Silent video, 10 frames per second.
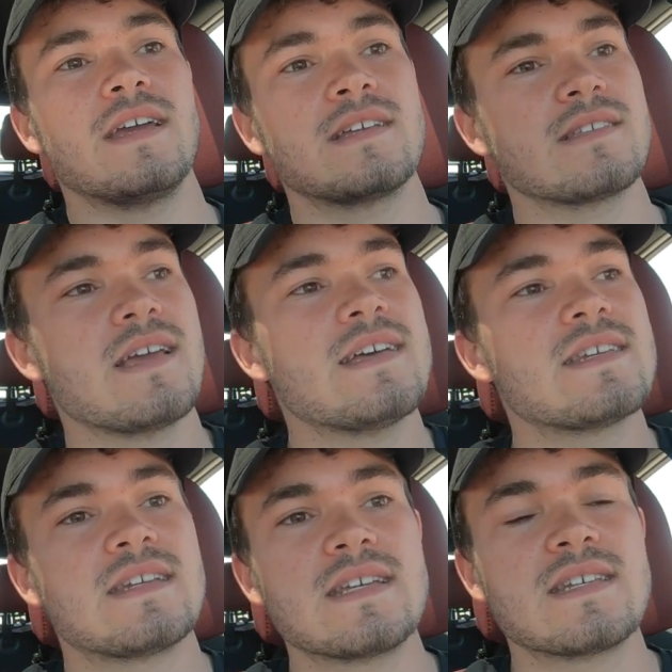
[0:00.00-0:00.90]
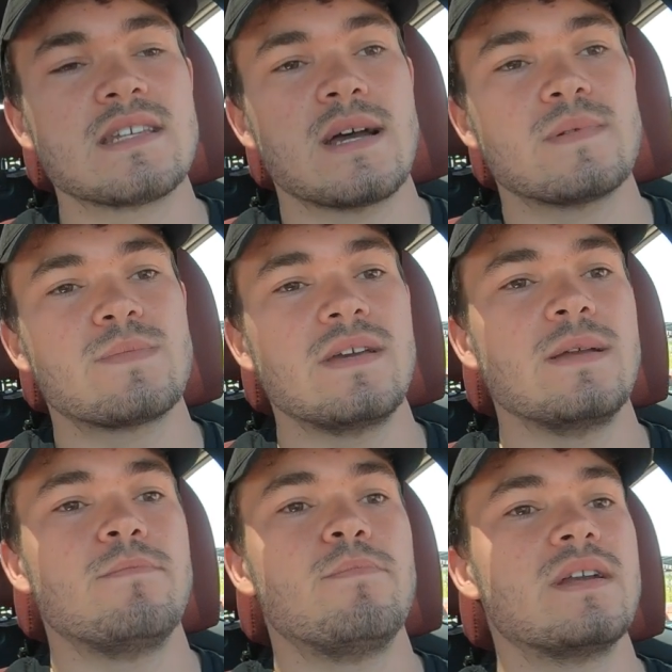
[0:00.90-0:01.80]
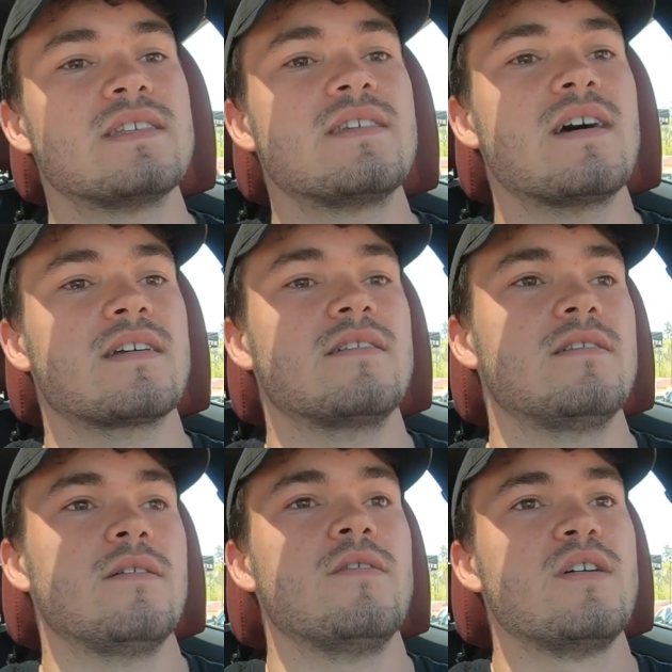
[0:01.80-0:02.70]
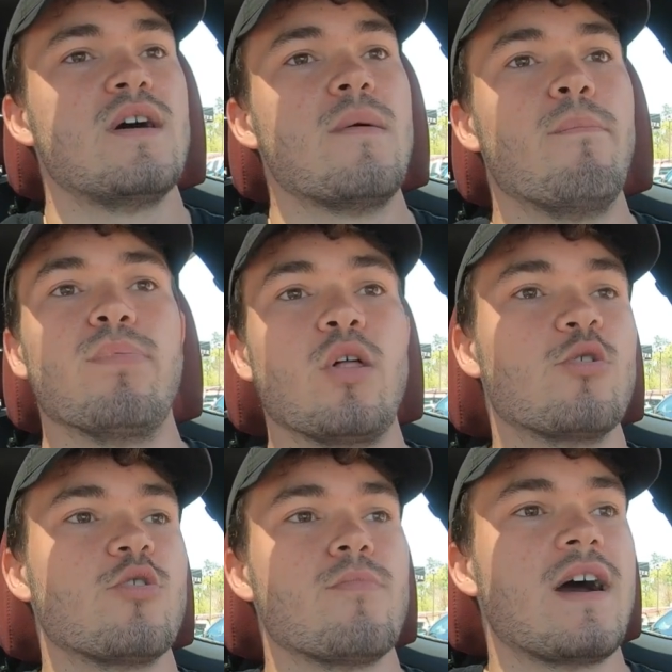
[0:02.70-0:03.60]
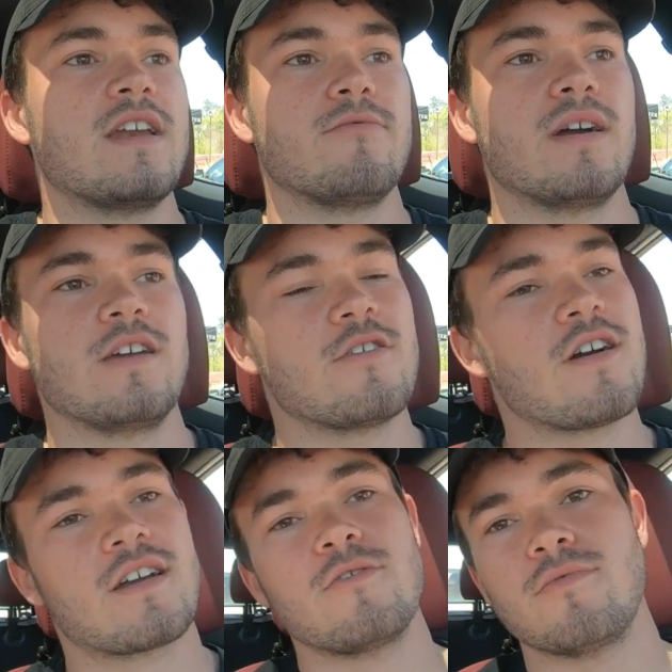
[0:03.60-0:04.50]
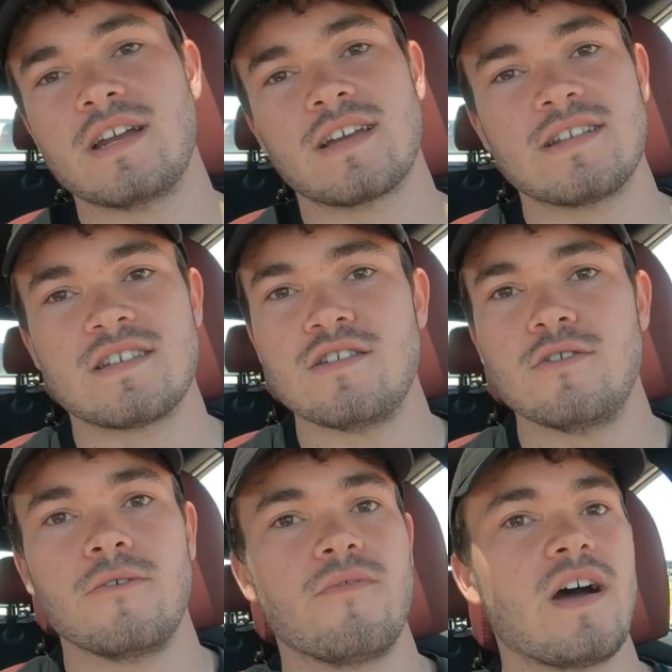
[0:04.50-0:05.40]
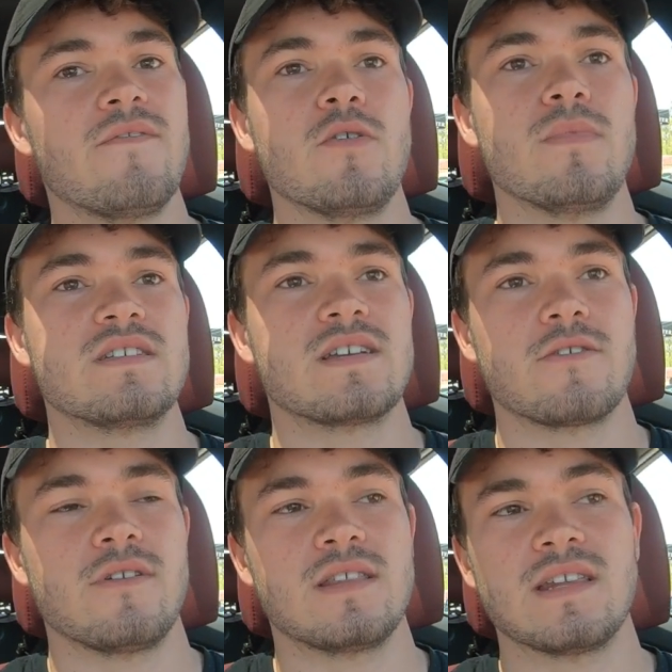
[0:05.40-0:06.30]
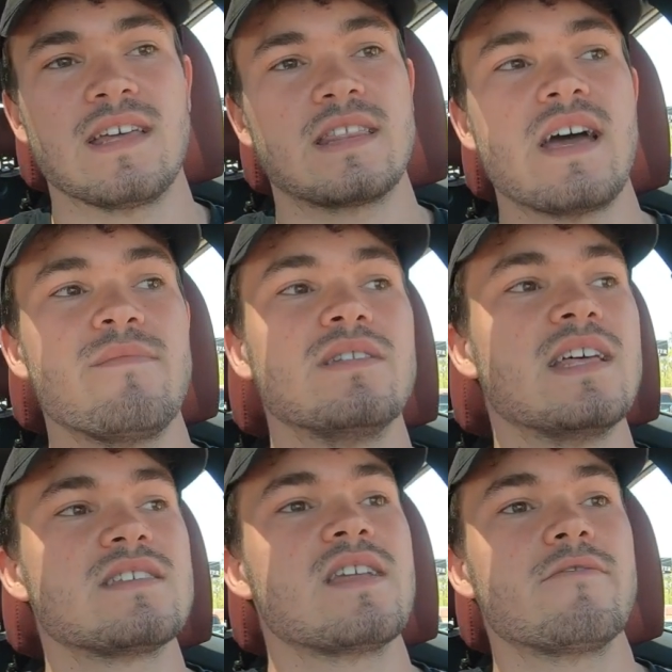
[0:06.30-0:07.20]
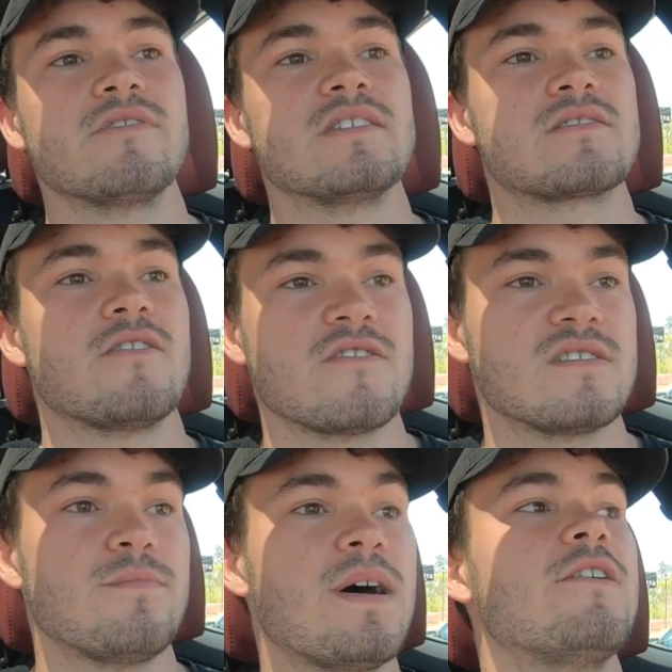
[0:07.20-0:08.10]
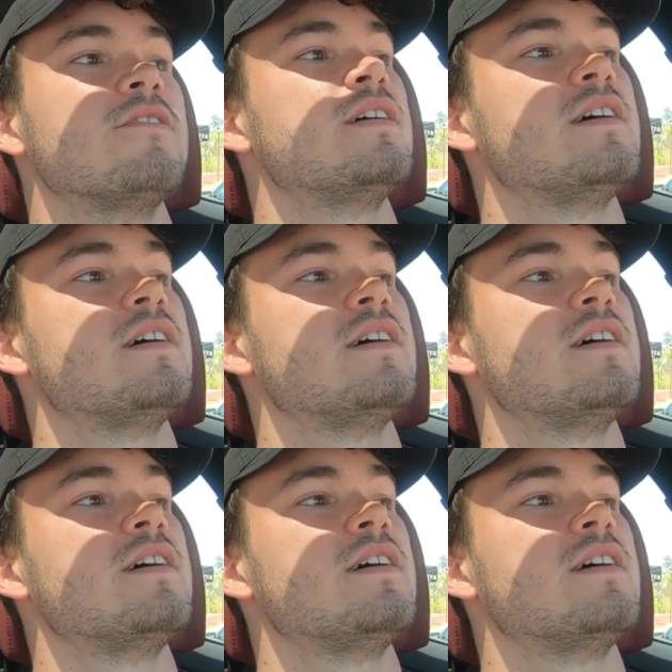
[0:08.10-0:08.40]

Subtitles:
It has a decent top speed, but it's not gonna blow your mind away. You're not gonna win against a new 5.0 Mustang or anything like that, but that's not what this car is about.